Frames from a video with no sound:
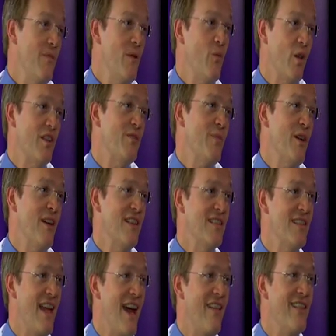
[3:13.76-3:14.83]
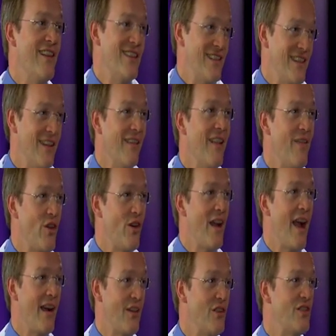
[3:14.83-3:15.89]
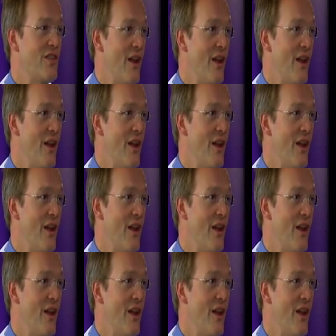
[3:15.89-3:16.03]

if people experience that, they just need to let their doctors